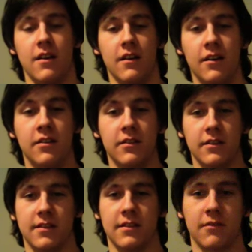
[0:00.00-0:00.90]

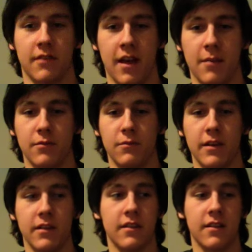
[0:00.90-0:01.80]
This little cable
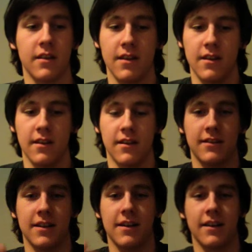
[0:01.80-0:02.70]
with a
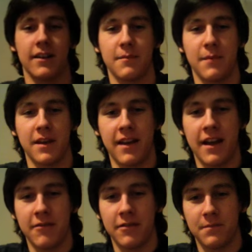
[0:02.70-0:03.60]
tiny mini
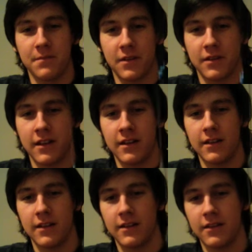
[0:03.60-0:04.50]
aerial on the end.
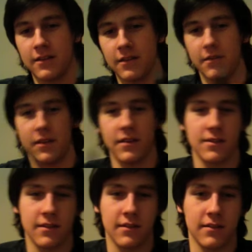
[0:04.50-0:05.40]
I don't know if you can
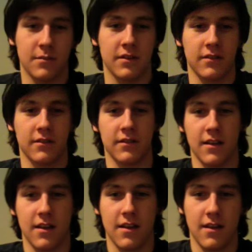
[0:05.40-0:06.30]
see that. I'll put it on
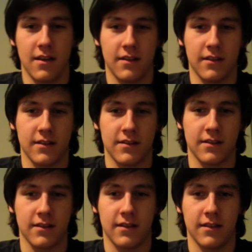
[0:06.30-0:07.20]
that
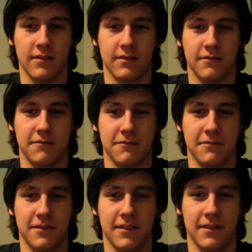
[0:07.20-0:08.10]
side.
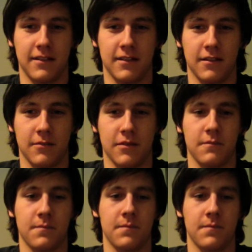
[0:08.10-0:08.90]
And there we go.